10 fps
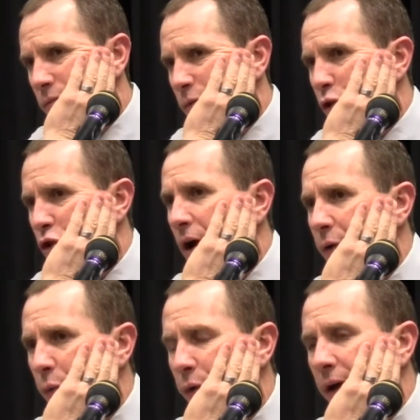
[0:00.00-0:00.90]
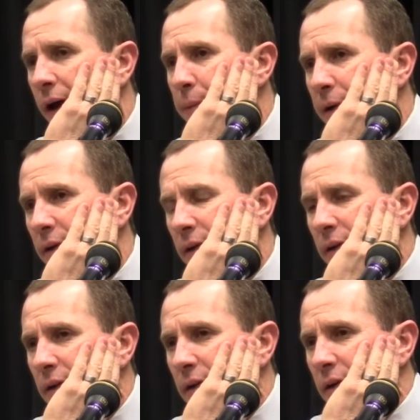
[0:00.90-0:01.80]
They're trying to rehab it
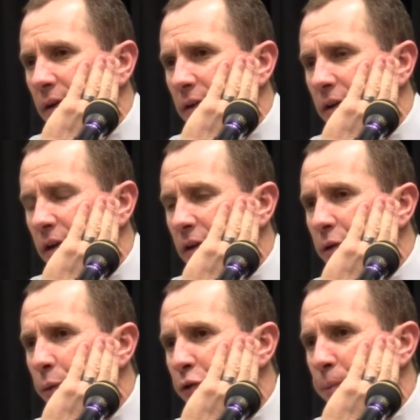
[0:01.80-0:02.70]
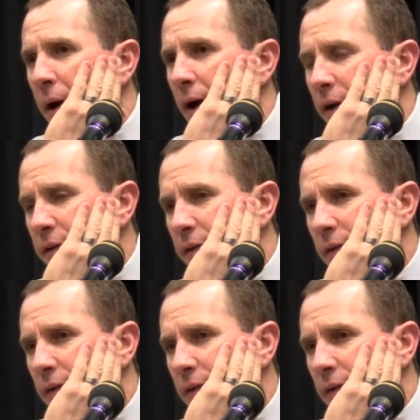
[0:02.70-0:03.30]
to get it to respond.